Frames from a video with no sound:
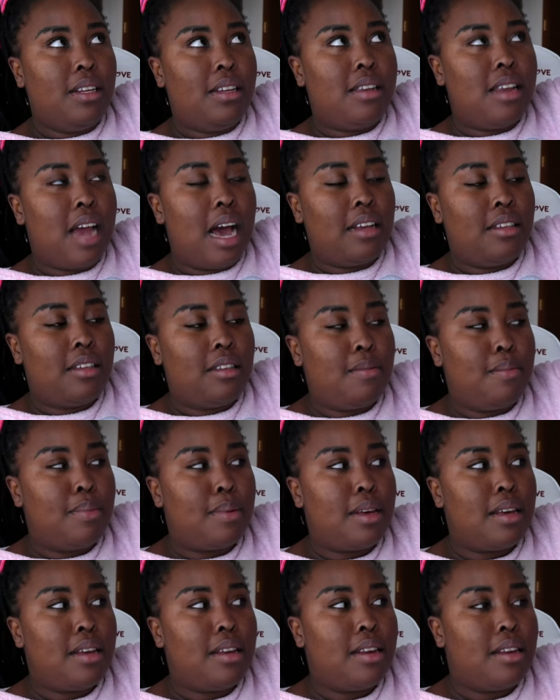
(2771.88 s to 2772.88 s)

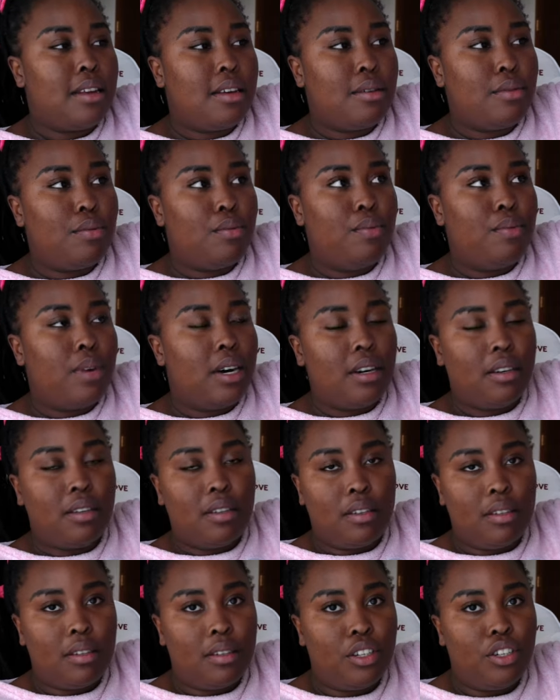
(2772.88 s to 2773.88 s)
dustbin,
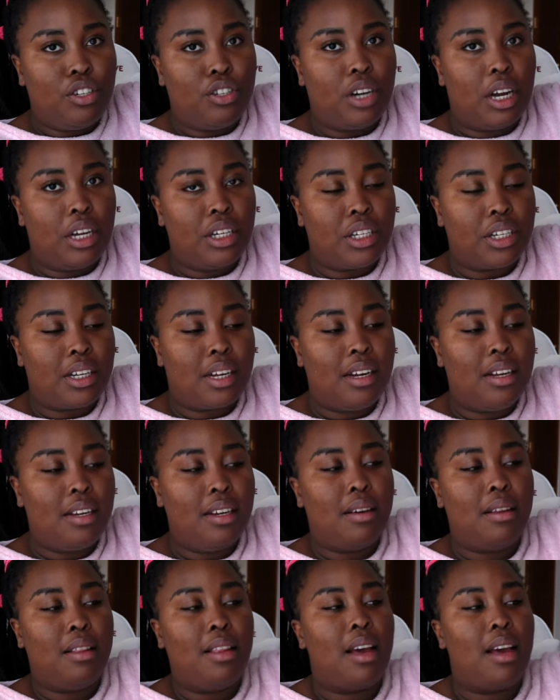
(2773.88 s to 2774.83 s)
the trash can,